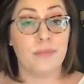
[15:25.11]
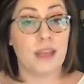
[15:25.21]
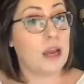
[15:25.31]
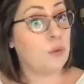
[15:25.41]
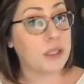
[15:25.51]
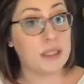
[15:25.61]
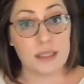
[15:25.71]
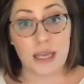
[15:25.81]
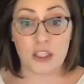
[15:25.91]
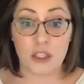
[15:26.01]
And what does
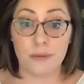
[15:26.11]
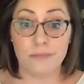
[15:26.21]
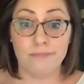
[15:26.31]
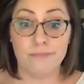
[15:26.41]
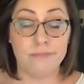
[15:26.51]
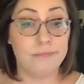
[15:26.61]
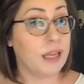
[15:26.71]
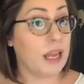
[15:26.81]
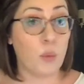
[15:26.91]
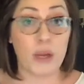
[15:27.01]
that do?
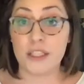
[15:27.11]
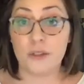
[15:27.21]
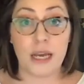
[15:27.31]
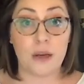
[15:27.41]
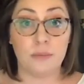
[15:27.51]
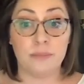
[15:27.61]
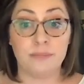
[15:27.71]
It weighs you down.